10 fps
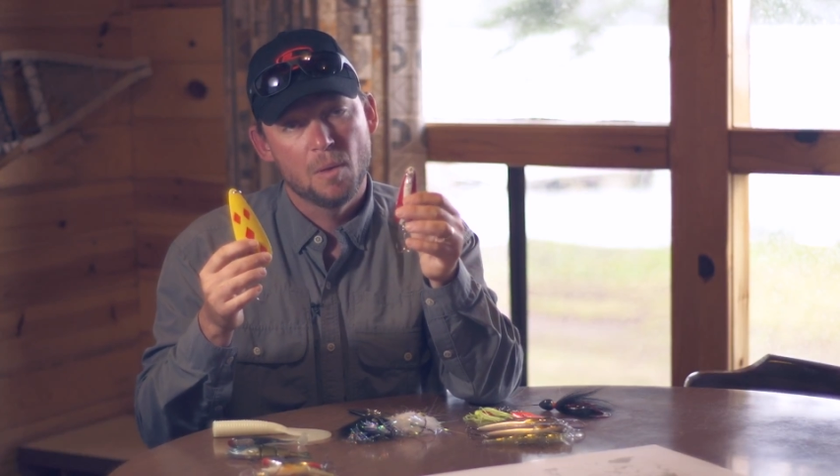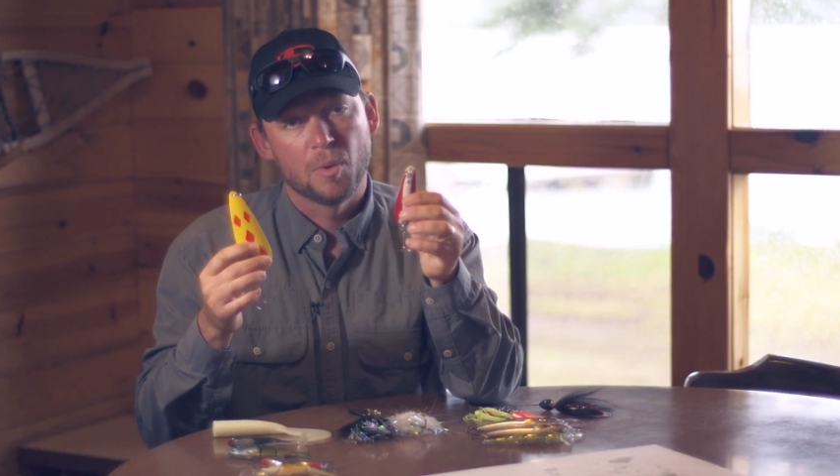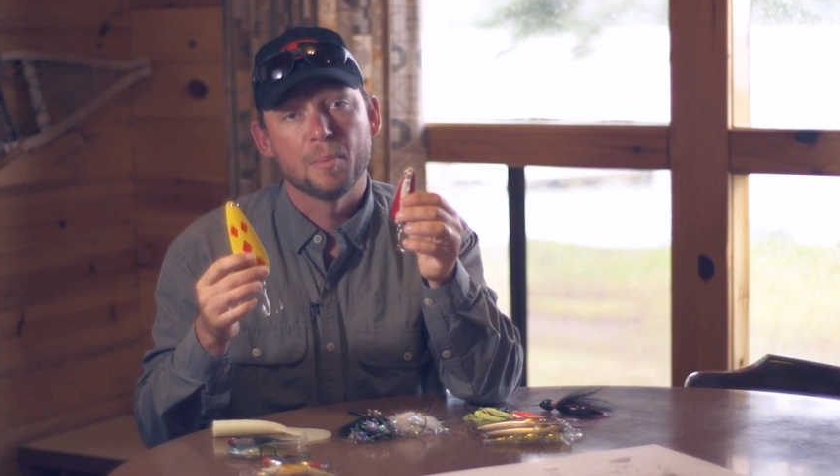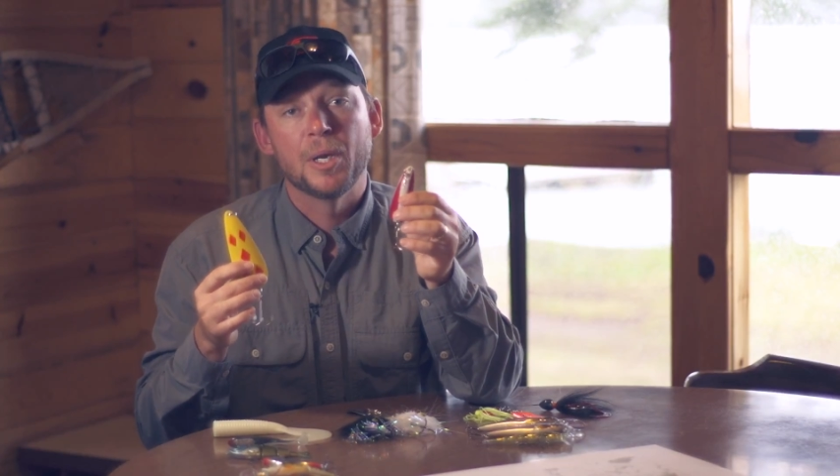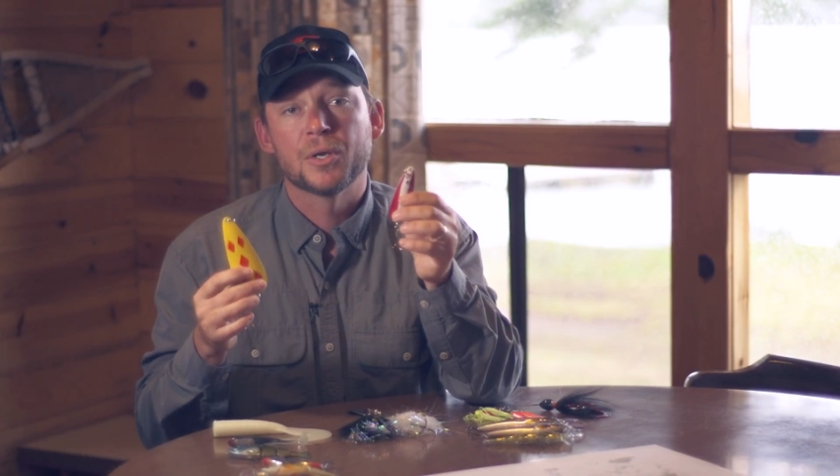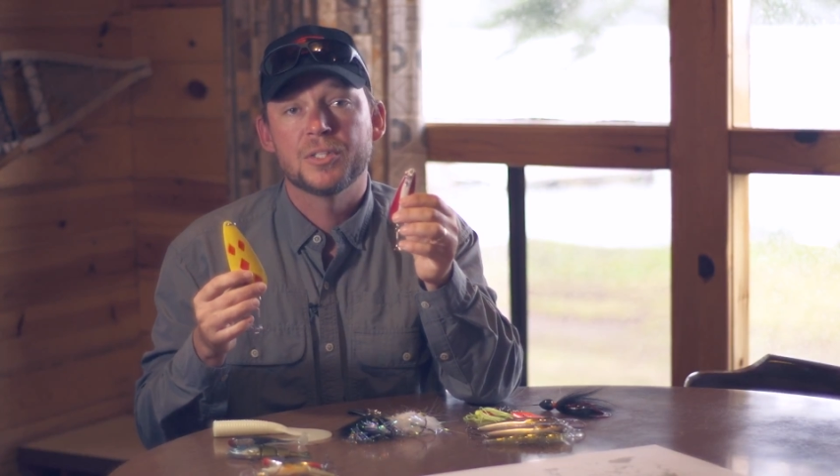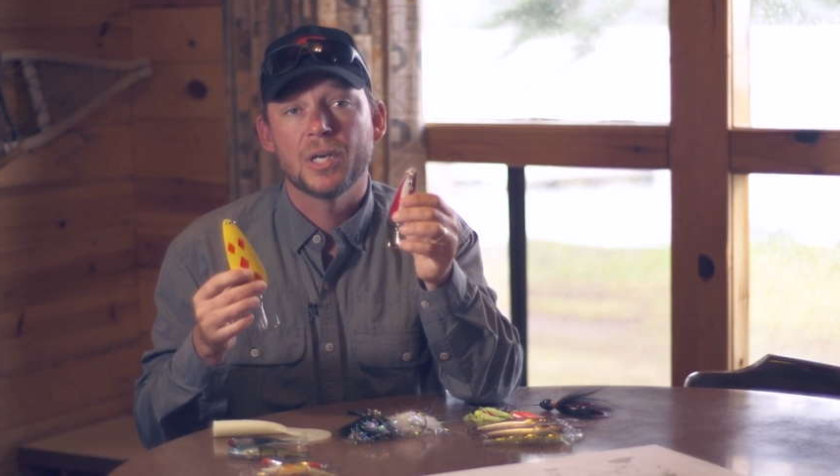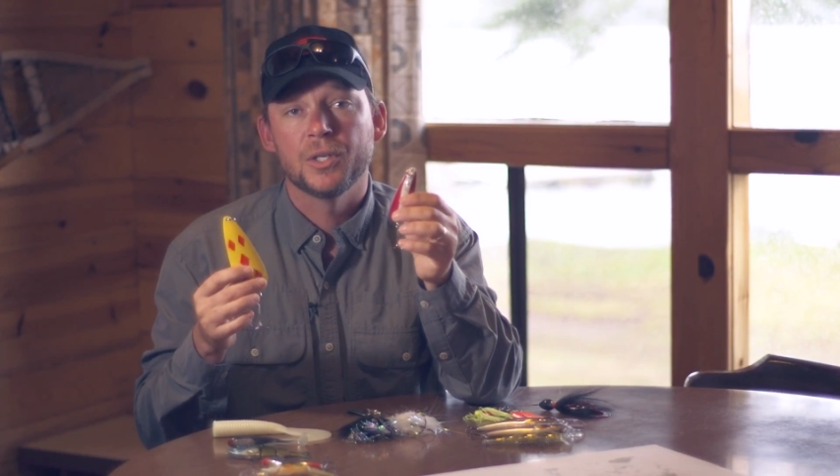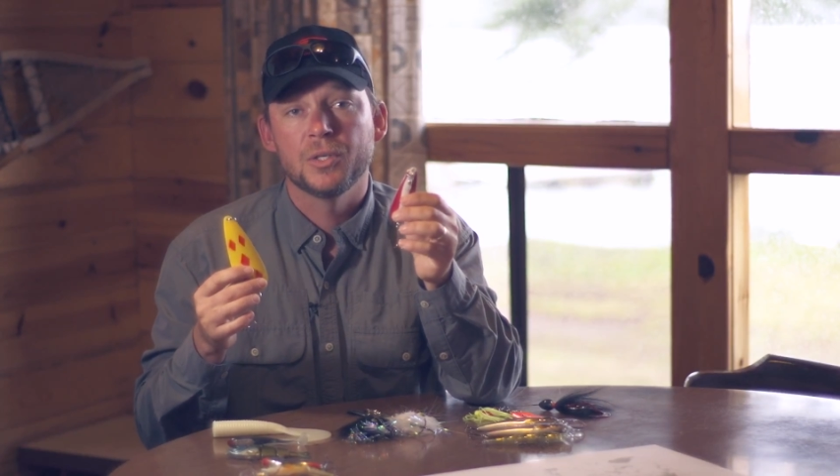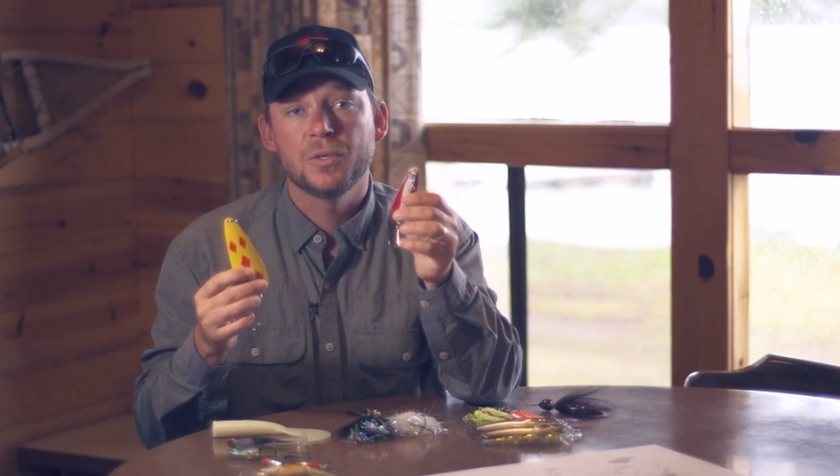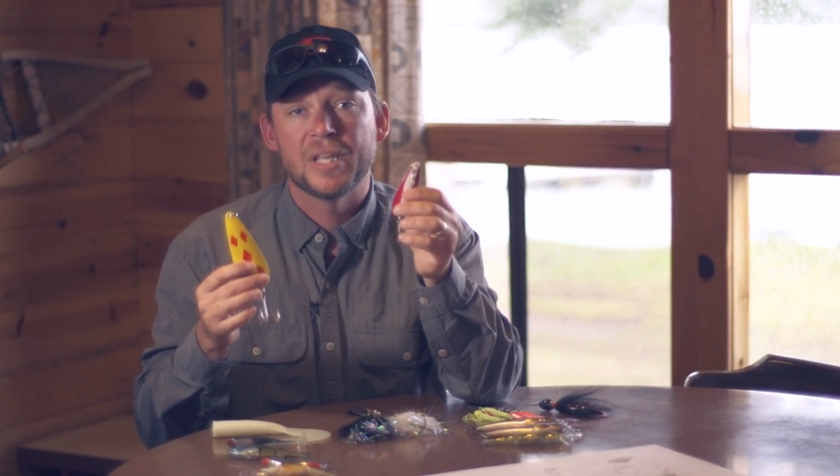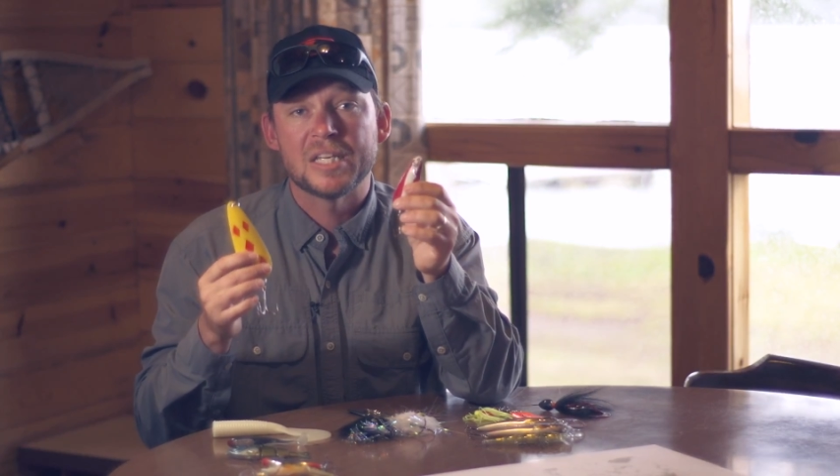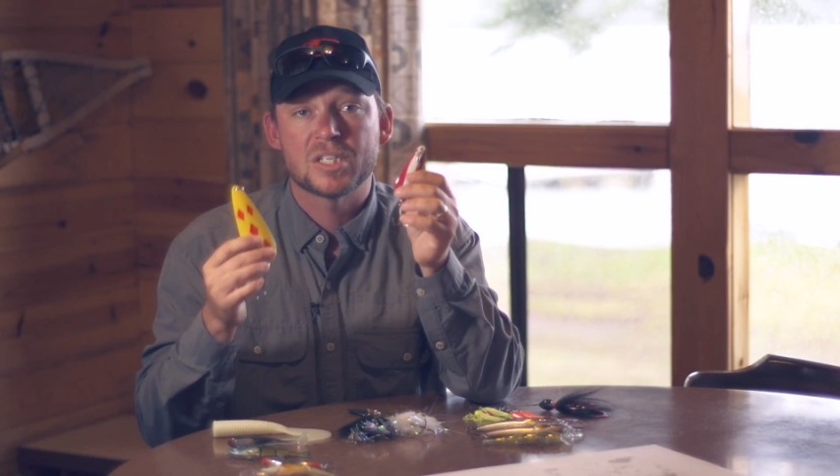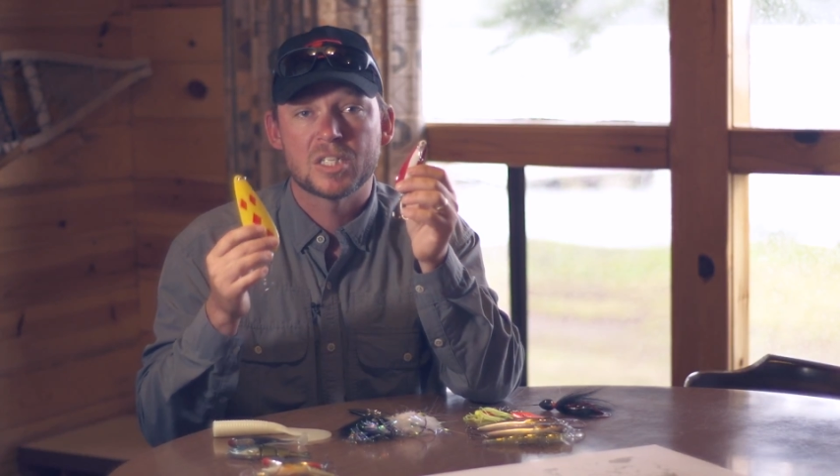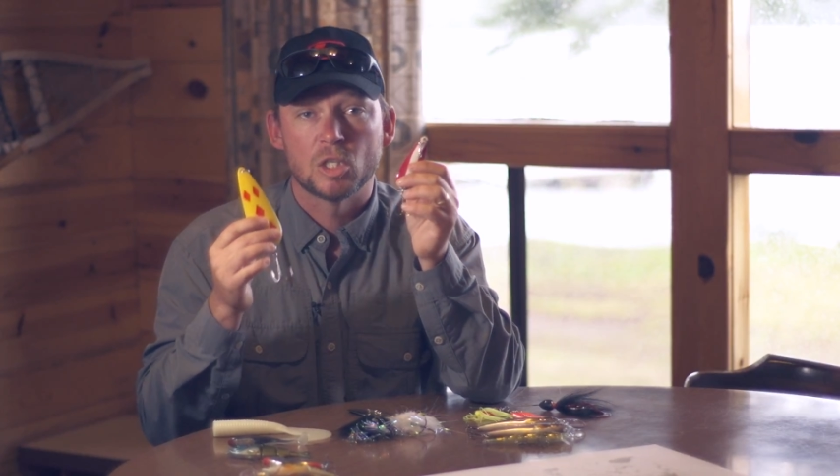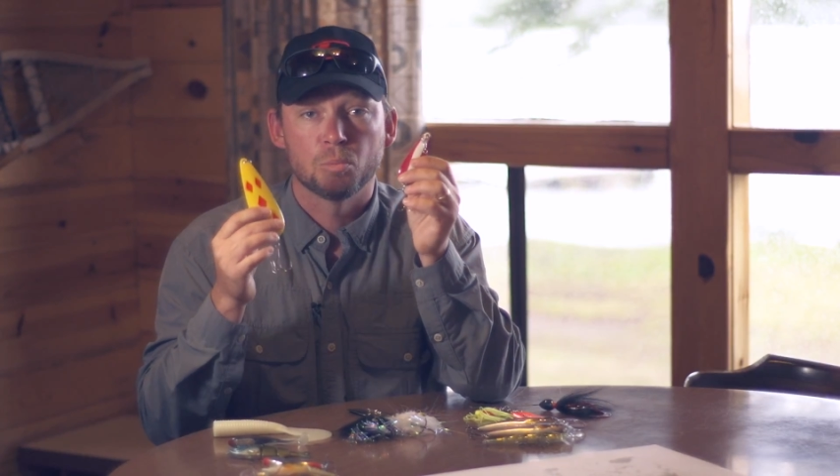But I'm here to tell you, they still